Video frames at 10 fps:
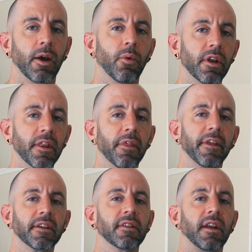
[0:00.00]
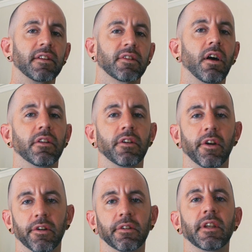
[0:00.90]
And one of the things that I saw in the
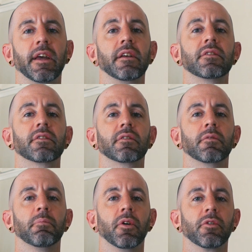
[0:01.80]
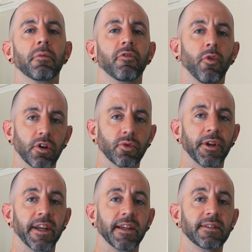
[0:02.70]
early days, both before
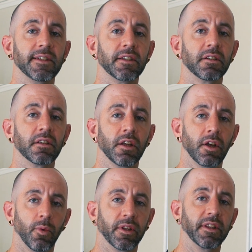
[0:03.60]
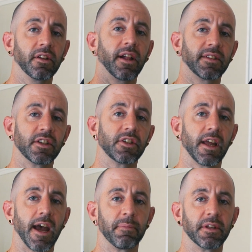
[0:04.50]
2018 when legalization
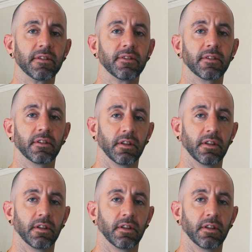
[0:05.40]
happened,